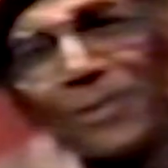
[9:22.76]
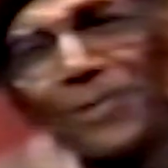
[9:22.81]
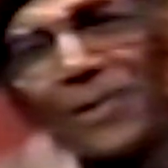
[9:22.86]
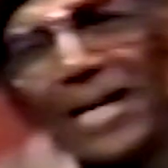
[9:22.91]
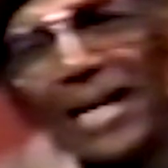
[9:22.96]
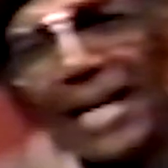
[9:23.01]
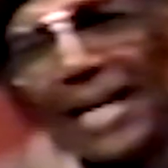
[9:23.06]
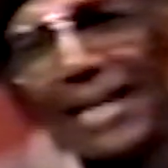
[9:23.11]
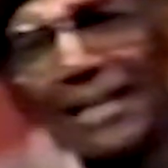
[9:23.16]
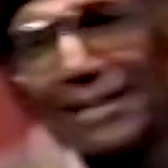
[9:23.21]

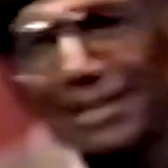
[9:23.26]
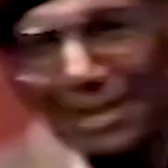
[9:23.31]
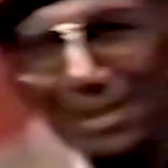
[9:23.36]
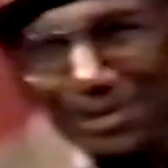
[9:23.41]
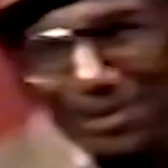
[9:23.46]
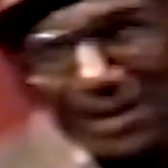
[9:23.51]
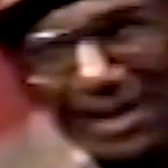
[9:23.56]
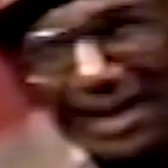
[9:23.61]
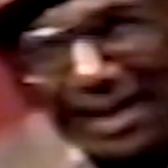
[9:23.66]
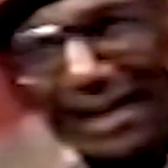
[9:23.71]
right,
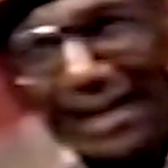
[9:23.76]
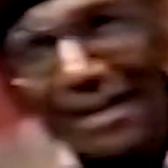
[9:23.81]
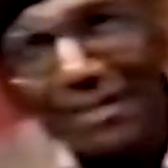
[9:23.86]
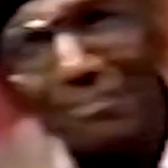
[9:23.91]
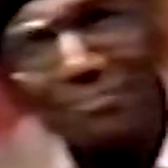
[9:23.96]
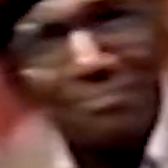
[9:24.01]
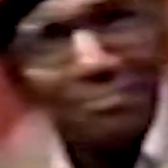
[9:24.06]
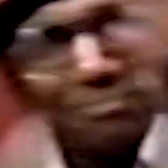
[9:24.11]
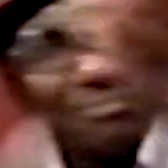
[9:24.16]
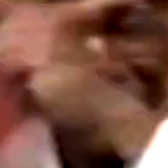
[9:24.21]
so I
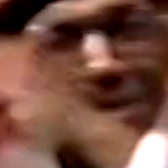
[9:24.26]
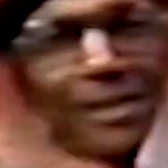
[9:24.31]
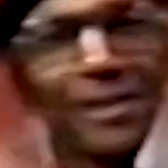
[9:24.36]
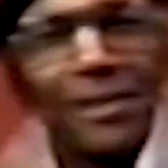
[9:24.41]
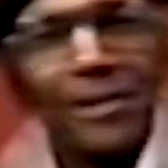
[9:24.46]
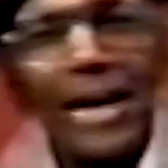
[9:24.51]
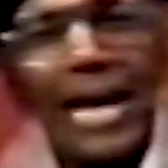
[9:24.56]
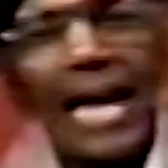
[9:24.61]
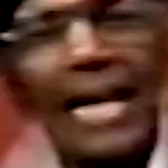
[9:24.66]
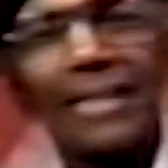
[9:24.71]
had
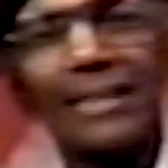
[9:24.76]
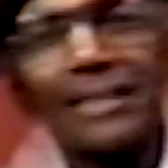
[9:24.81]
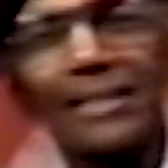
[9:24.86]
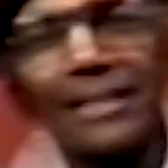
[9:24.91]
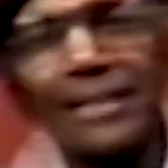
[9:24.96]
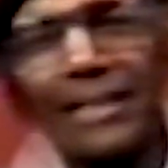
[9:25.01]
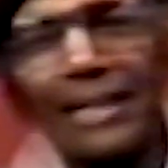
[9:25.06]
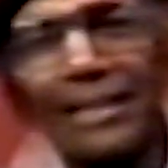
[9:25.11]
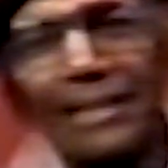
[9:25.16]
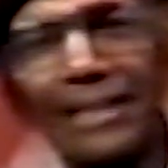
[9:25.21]
cracked
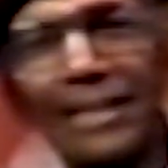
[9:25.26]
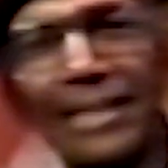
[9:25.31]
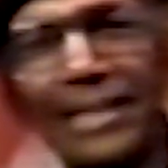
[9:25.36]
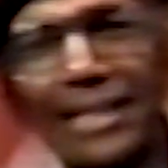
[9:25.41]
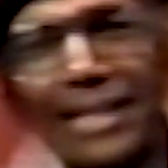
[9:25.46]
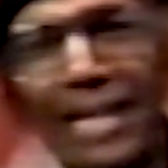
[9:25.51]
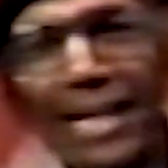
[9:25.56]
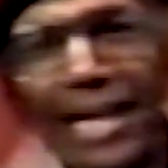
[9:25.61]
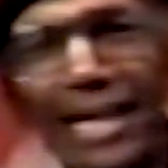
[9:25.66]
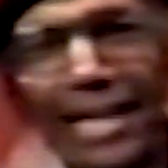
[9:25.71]
another
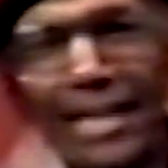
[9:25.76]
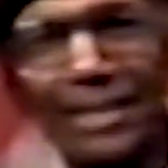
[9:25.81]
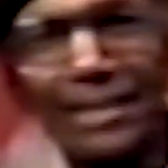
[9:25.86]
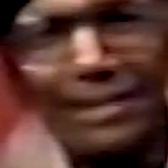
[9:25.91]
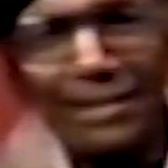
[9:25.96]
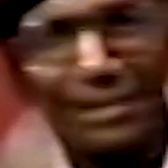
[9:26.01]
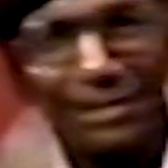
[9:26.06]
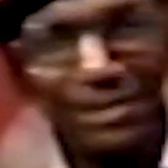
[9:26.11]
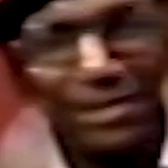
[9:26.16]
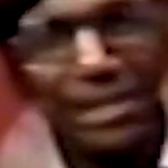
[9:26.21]

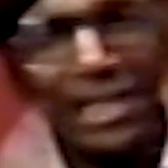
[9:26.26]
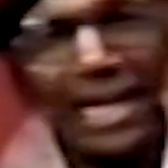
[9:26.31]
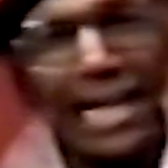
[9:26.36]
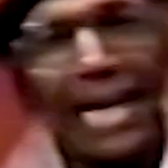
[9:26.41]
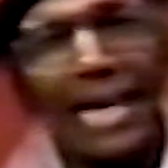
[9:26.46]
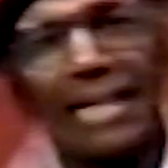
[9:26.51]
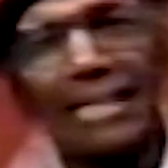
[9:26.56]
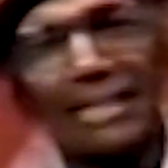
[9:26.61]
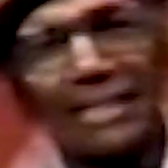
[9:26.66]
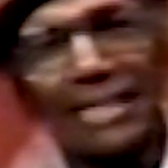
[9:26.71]
case.
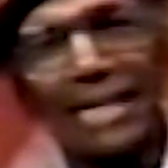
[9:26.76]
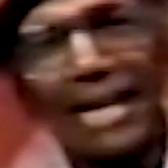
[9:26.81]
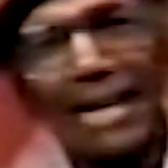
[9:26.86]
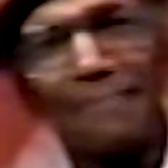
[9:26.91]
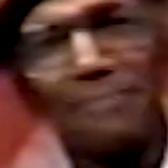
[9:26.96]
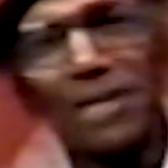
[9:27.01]
J.J.